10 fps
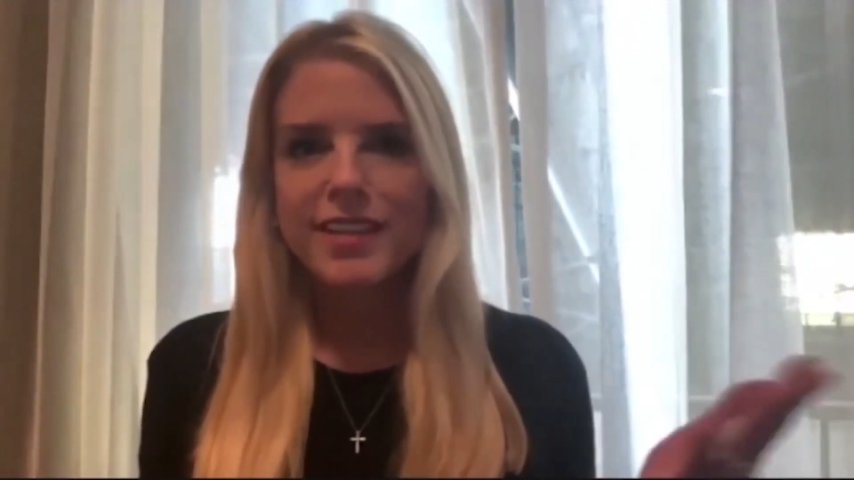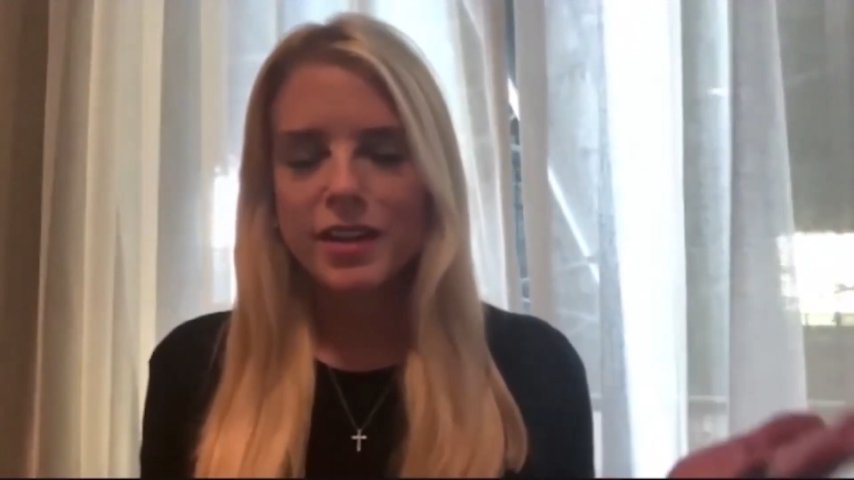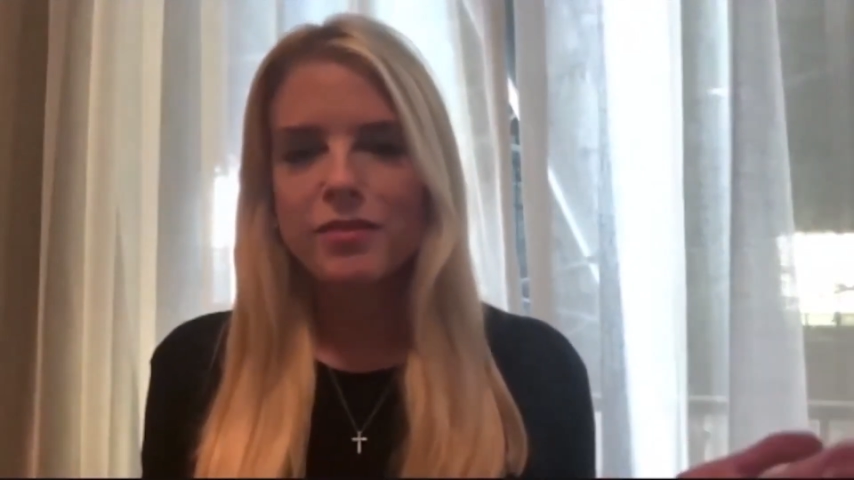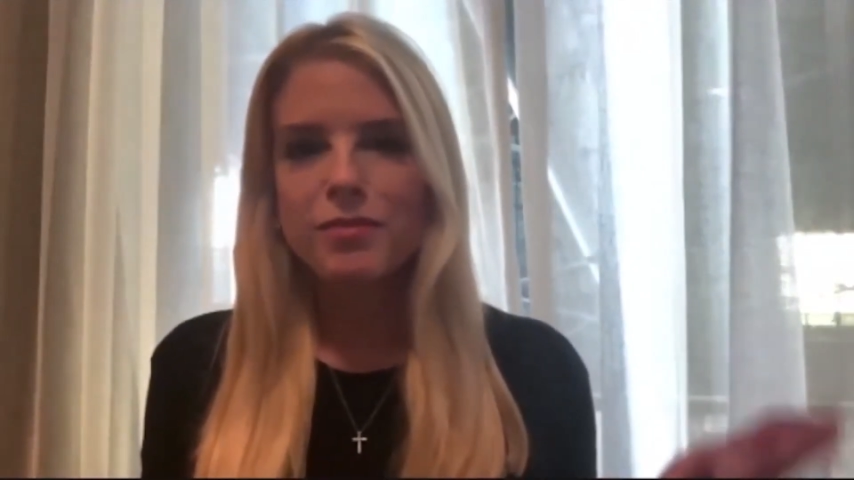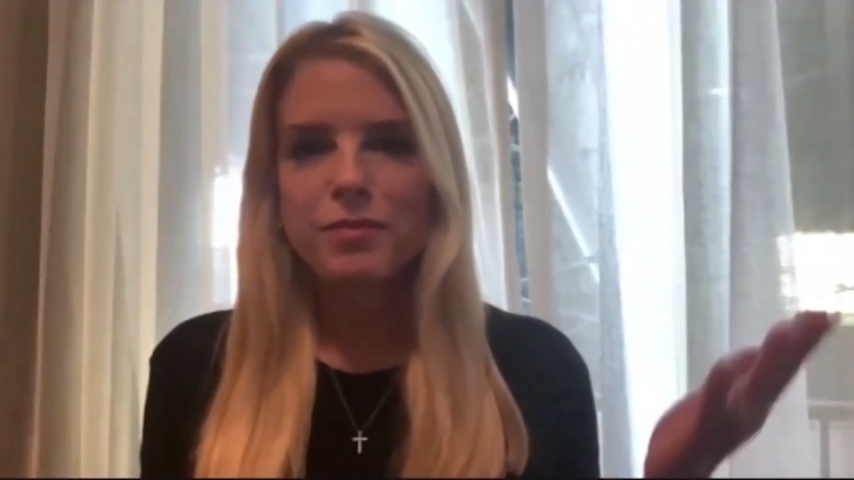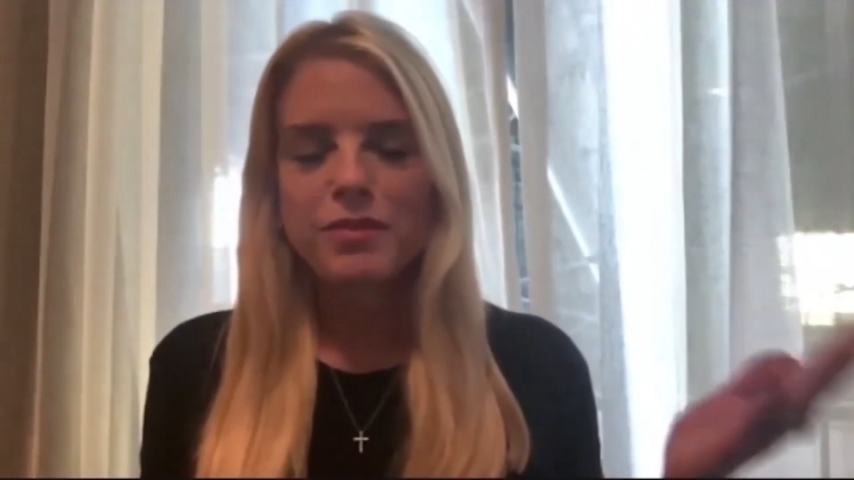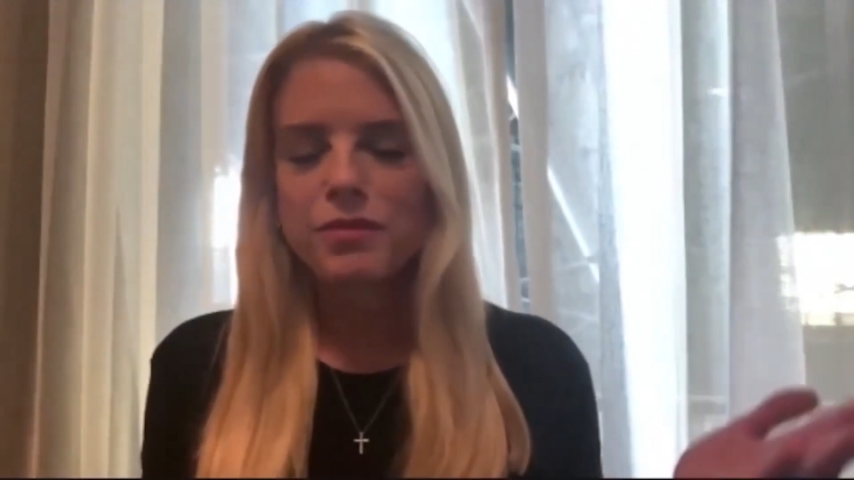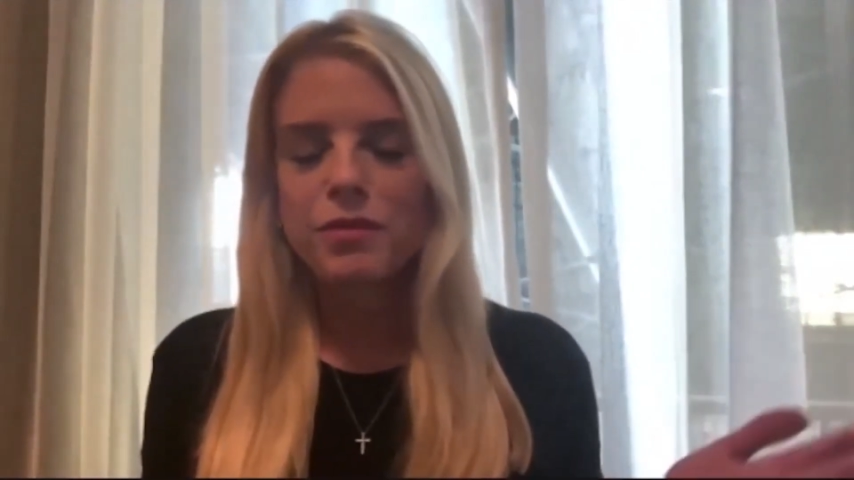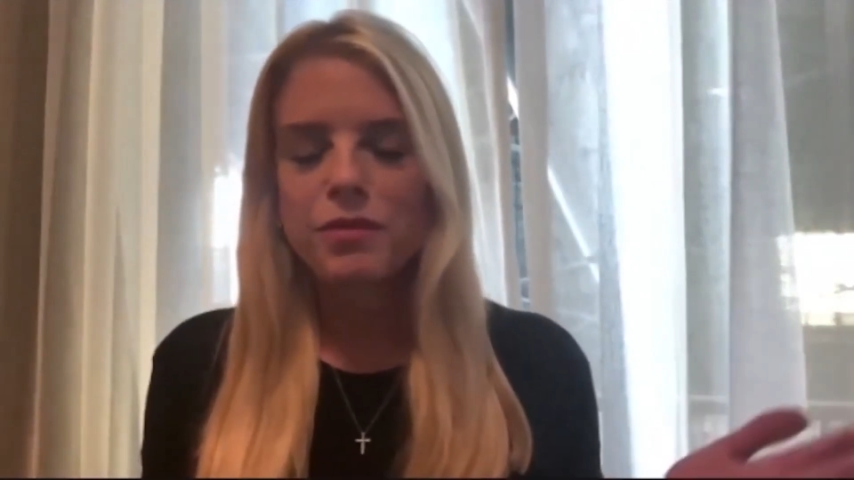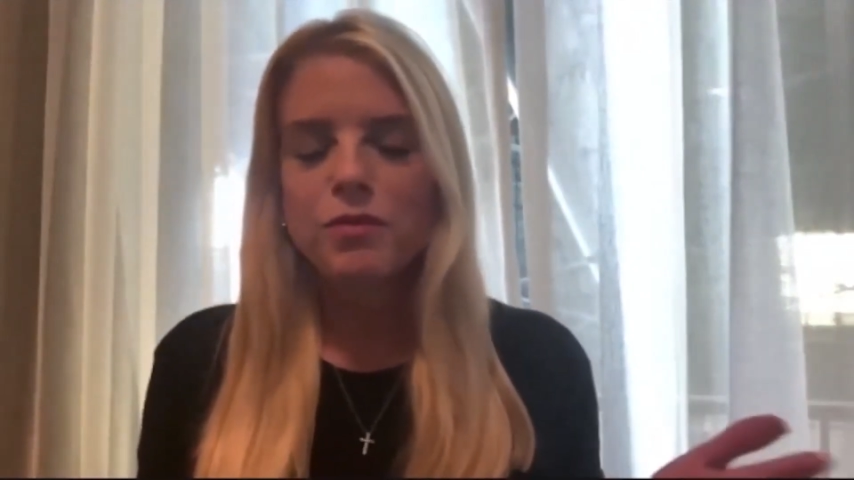you know.
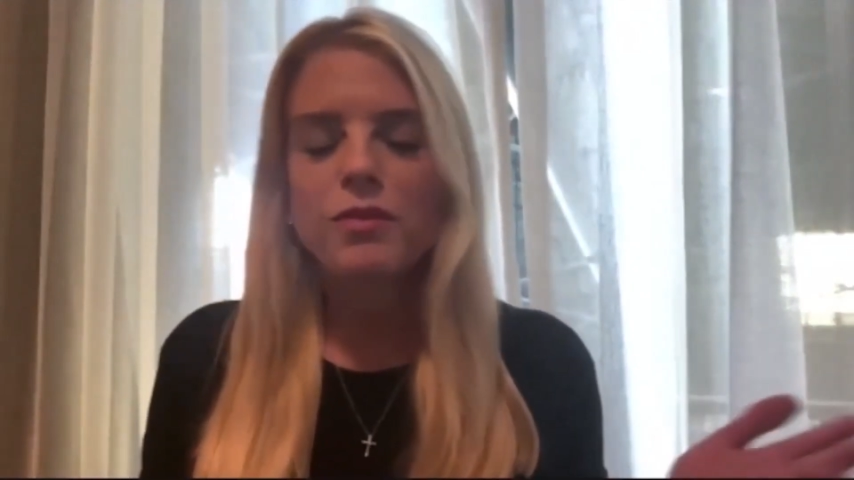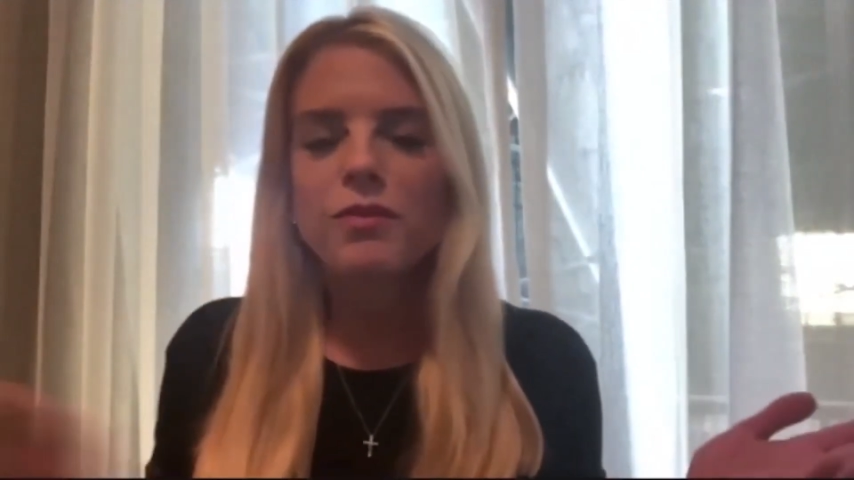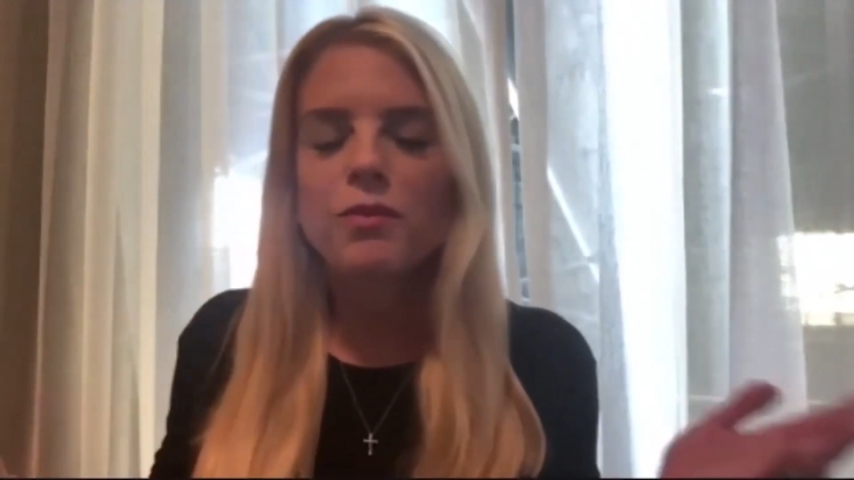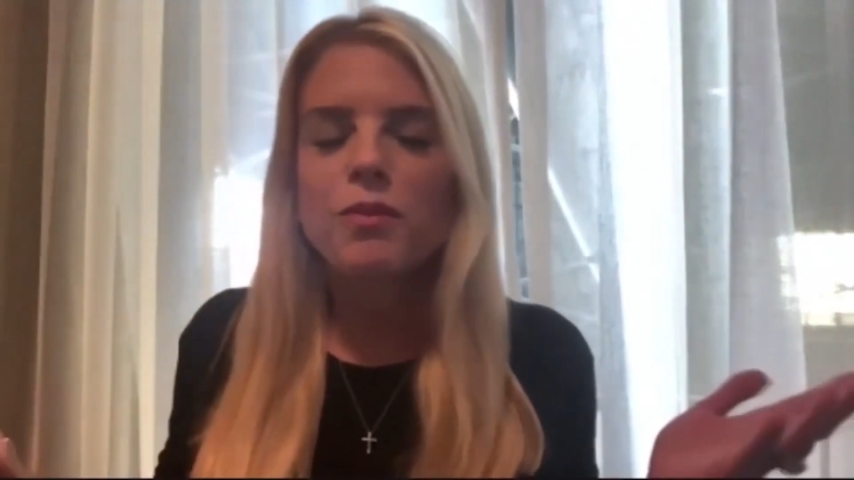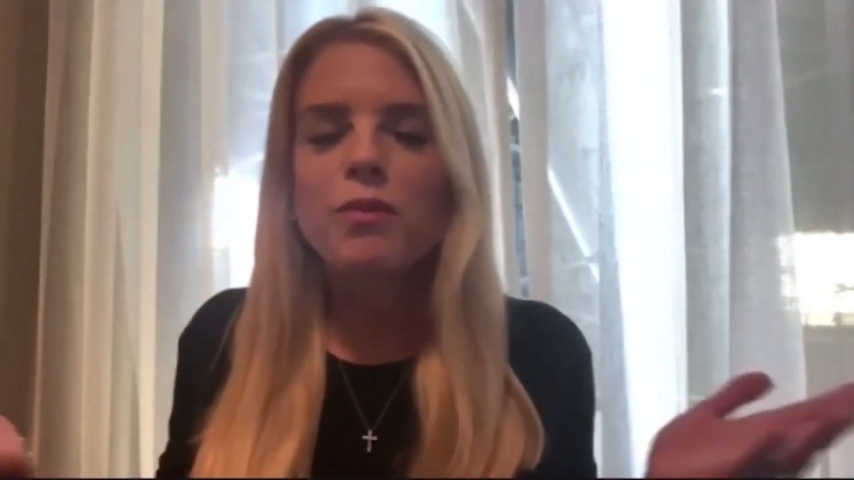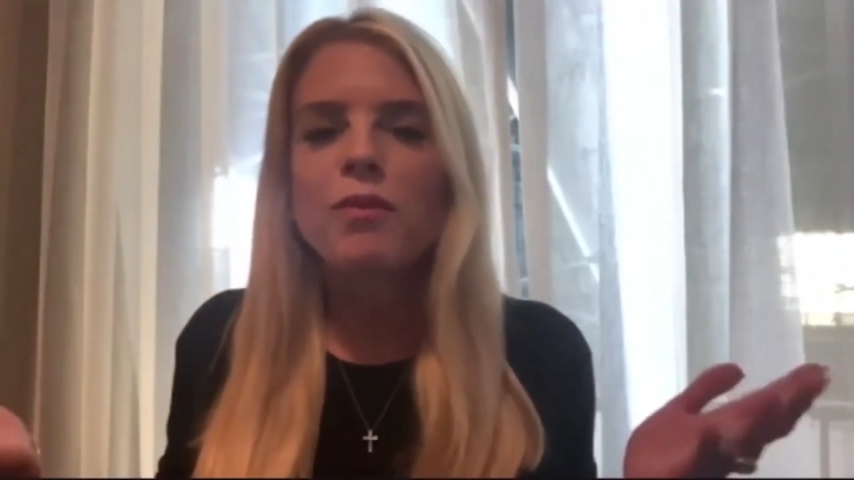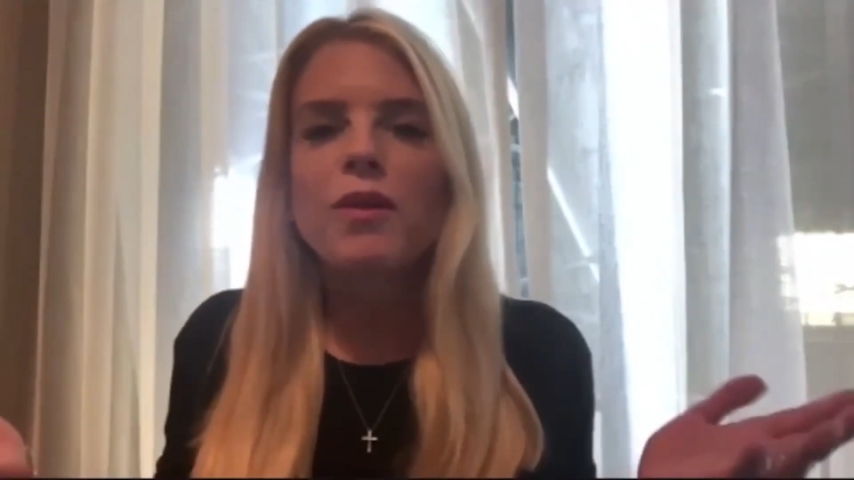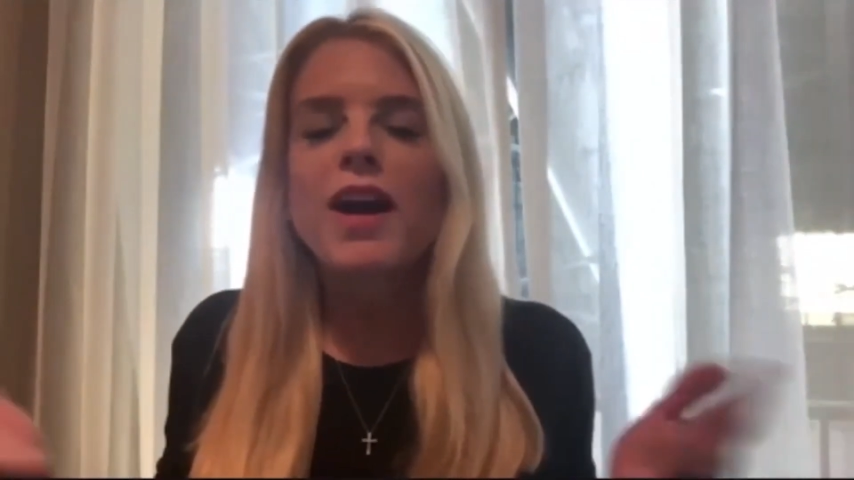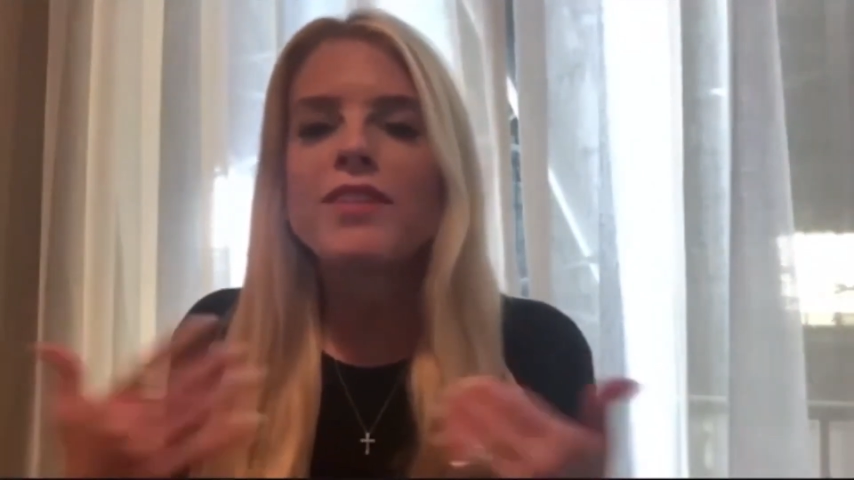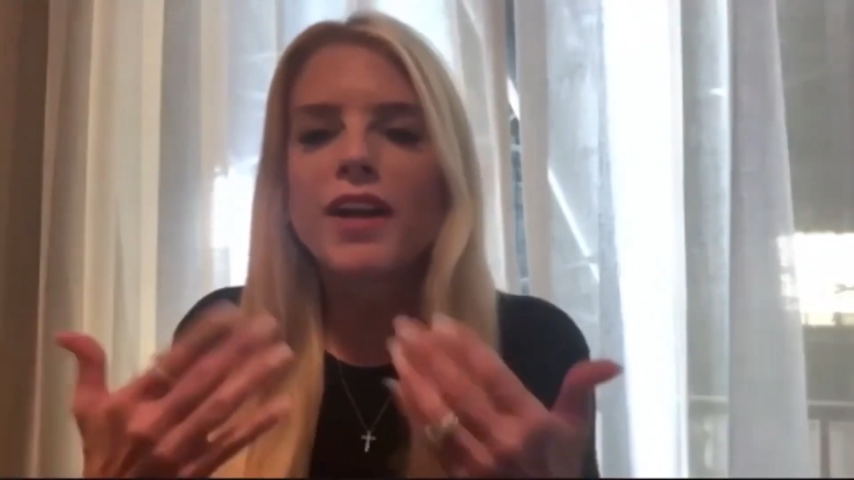
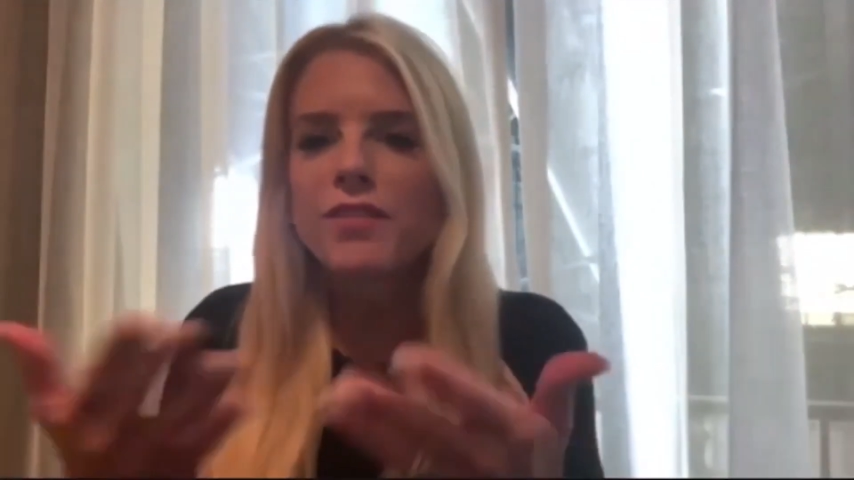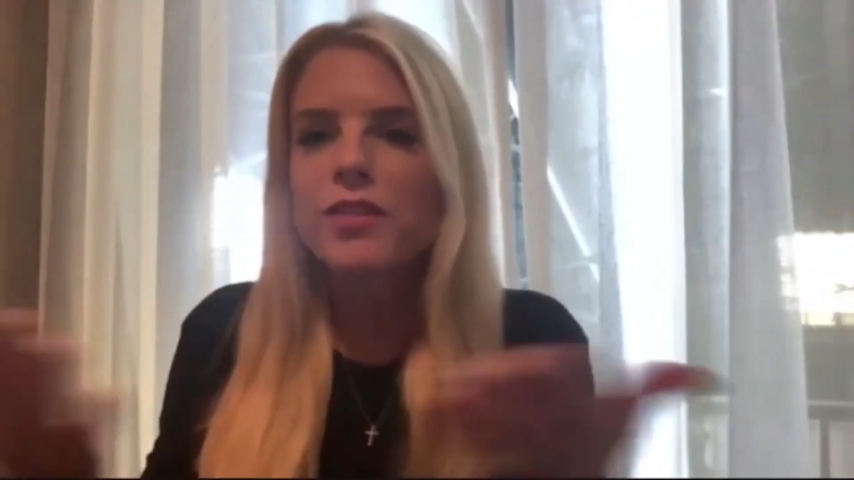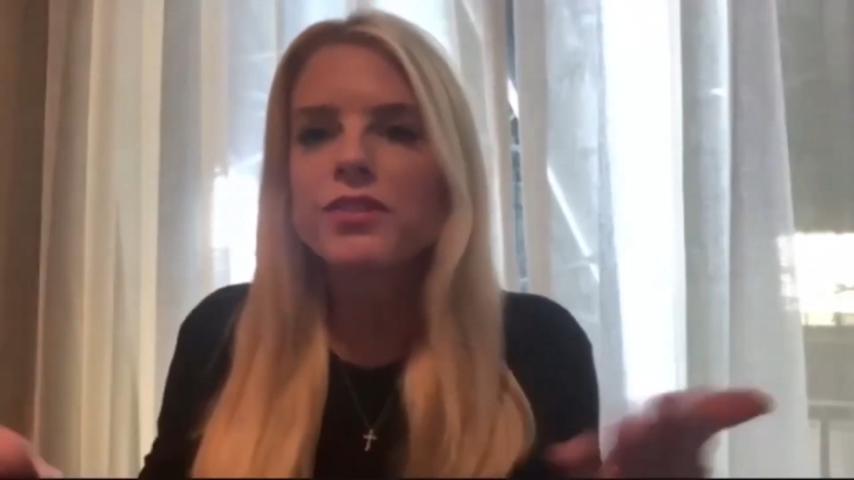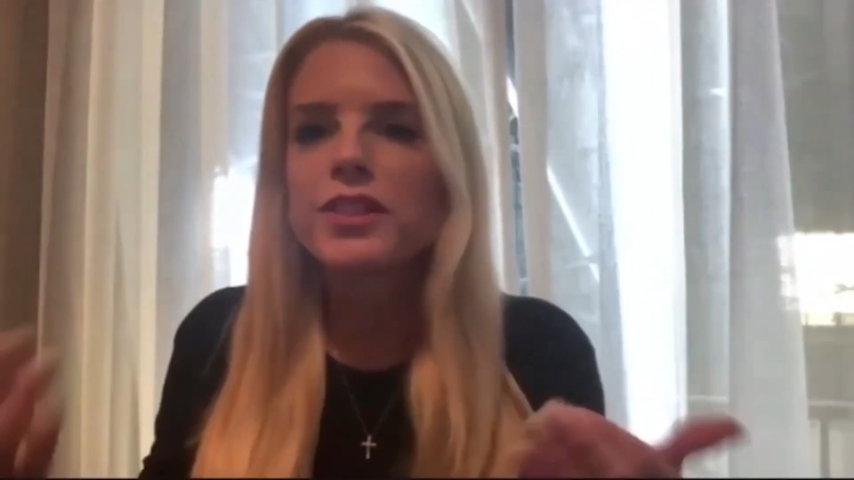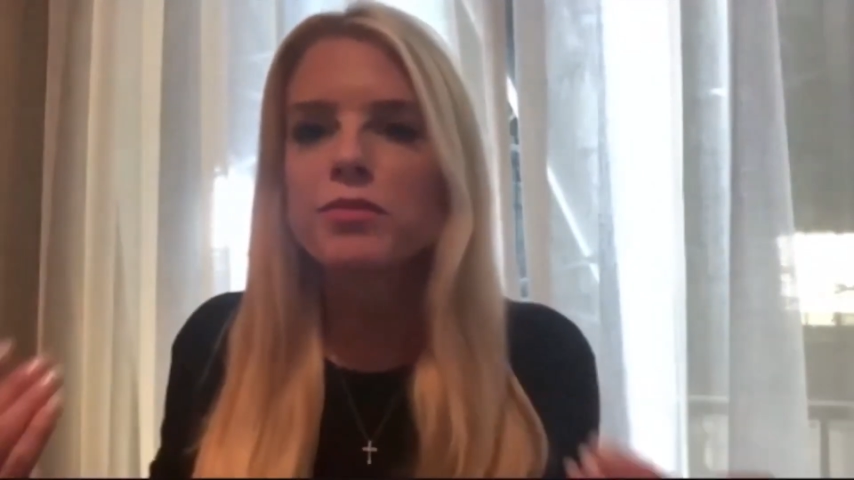Have you ever seen